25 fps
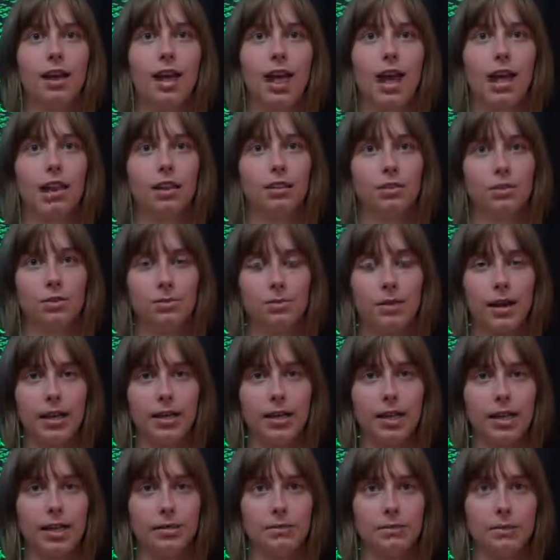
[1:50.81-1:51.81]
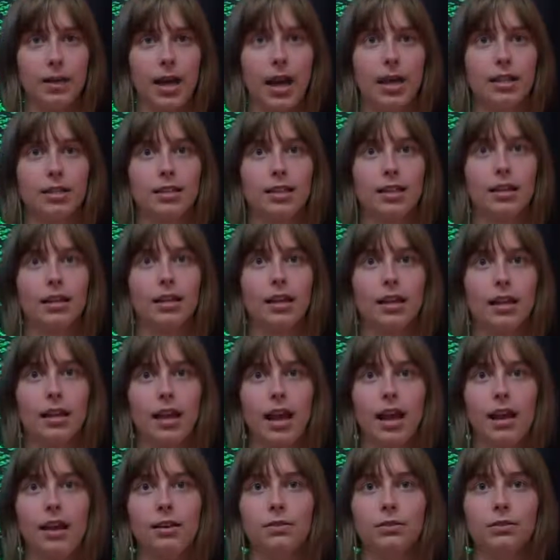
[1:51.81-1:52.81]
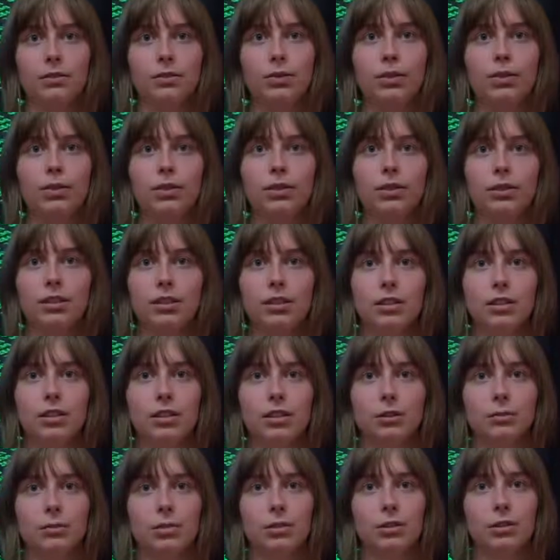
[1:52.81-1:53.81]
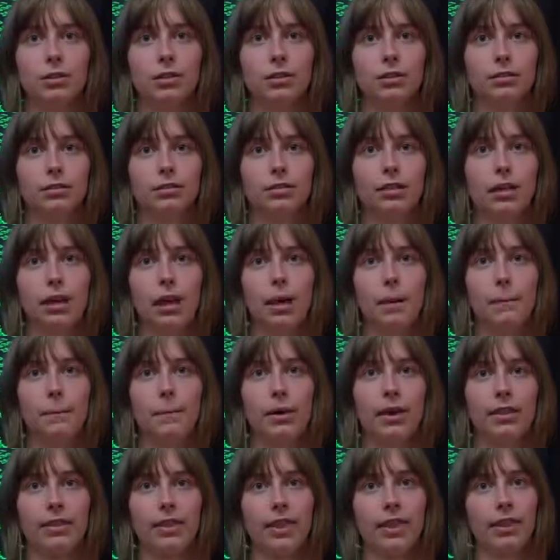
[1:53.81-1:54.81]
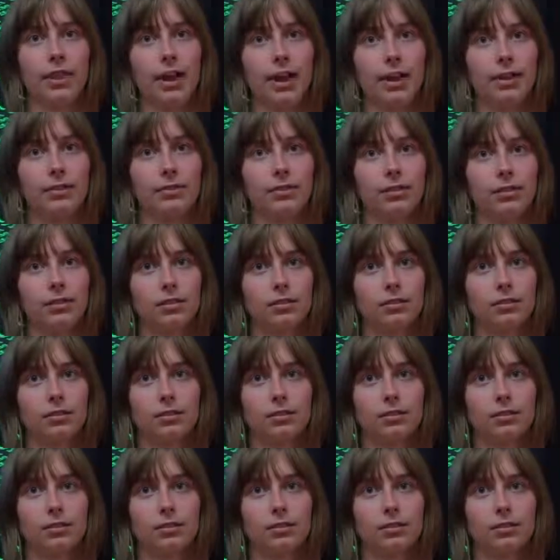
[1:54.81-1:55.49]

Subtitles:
and the dramatic impact that it can have not only to your computer, but their lives.